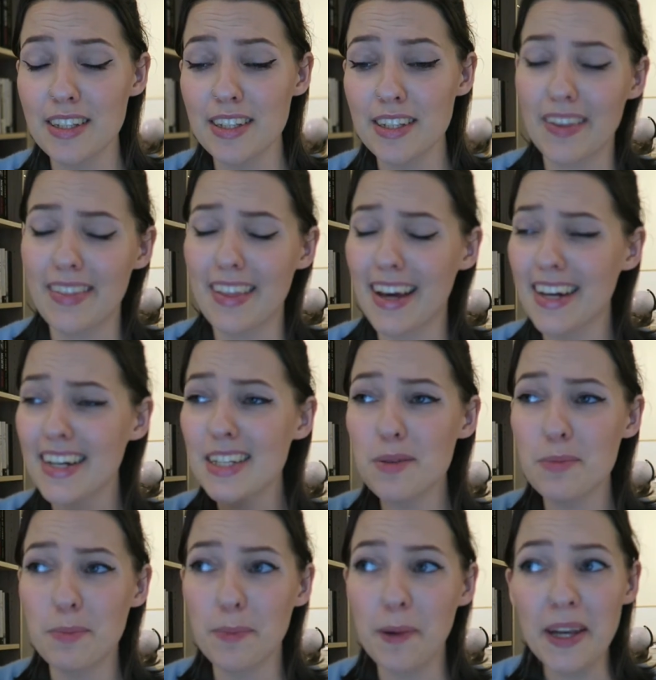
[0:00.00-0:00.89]
And that
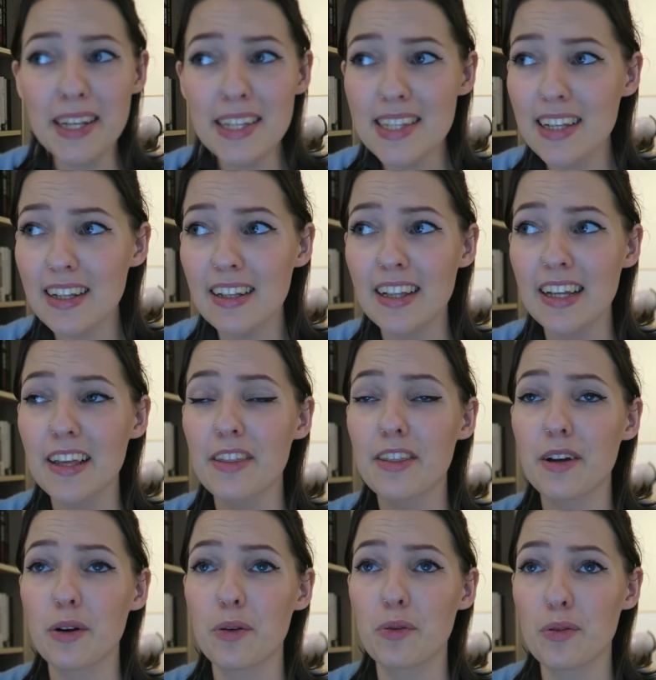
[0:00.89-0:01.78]
is basically
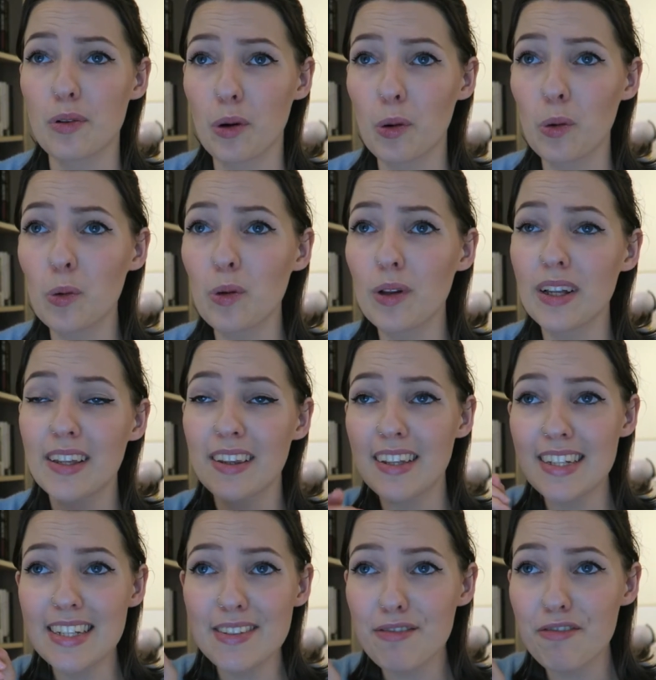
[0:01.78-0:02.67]
their role in
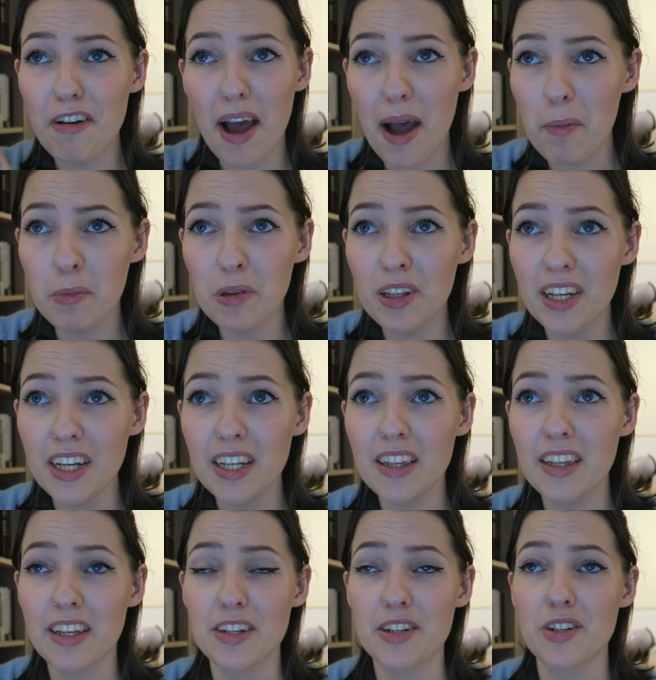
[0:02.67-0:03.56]
this family.
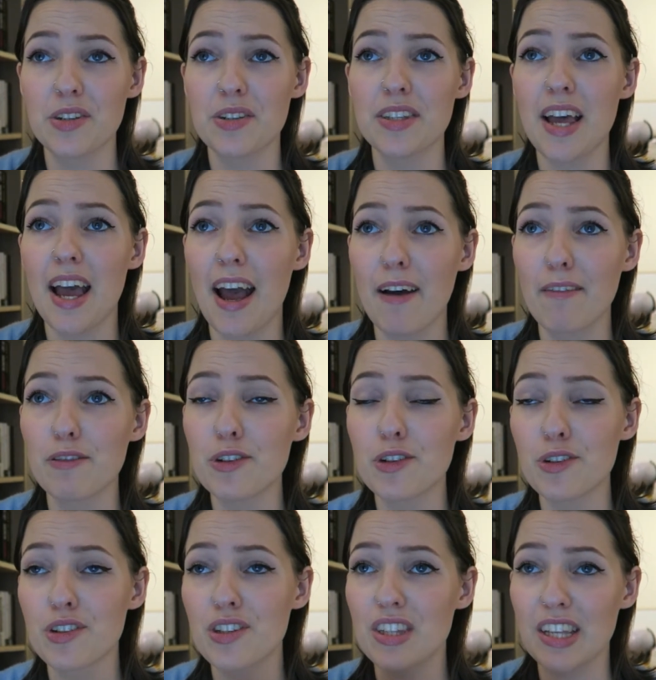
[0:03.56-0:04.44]
They just have
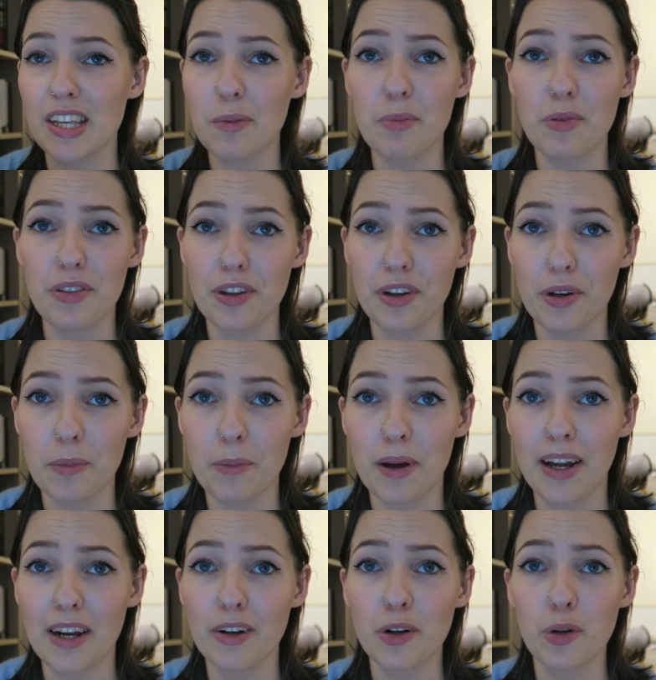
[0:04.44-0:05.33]
to sleep with the
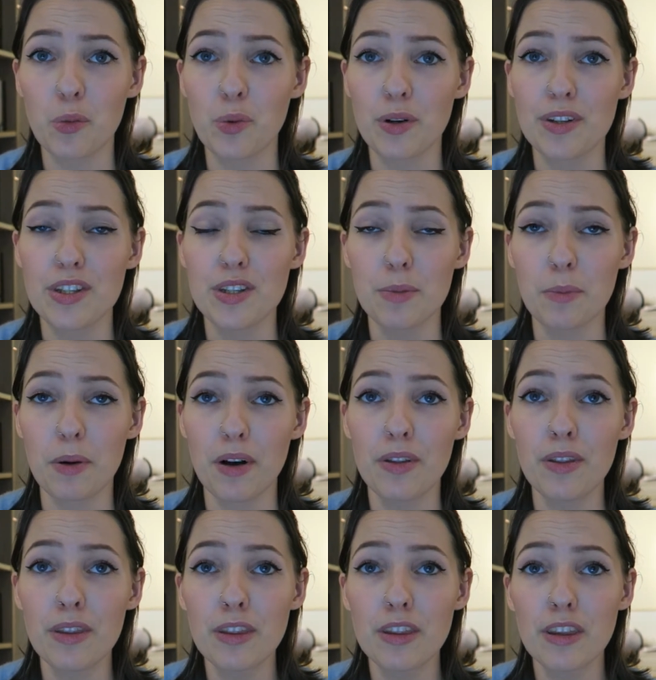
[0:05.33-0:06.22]
commander once a
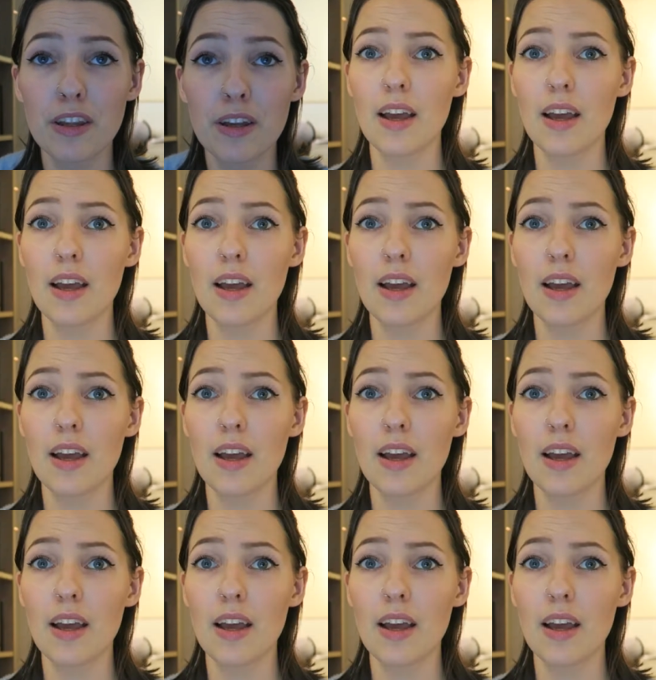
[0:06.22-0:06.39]
month.